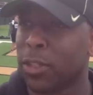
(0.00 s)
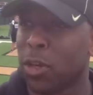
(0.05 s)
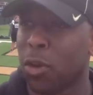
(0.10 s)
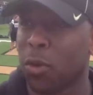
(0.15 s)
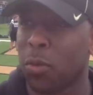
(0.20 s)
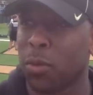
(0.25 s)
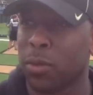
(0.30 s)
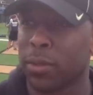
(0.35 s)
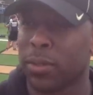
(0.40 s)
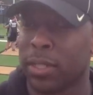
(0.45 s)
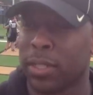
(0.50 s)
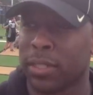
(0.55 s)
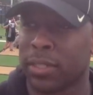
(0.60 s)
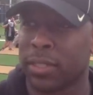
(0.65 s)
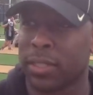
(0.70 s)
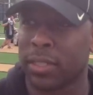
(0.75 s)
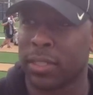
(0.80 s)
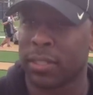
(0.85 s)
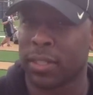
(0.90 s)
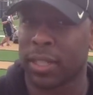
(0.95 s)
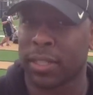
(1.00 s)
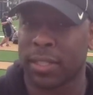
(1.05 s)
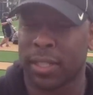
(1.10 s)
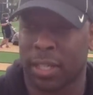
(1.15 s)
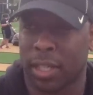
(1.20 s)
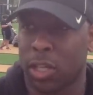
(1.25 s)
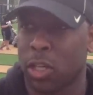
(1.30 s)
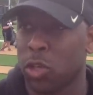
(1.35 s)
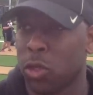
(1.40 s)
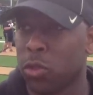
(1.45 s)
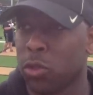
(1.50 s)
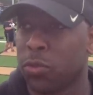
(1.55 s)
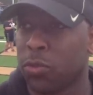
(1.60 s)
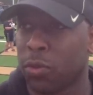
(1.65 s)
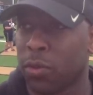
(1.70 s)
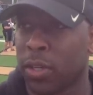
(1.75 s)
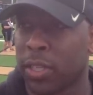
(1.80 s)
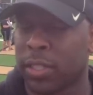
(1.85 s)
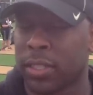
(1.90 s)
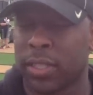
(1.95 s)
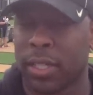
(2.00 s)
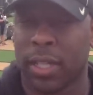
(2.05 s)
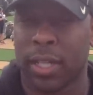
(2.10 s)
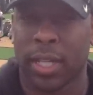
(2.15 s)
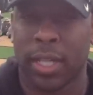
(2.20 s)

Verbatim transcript: know, is, is I think huge for us.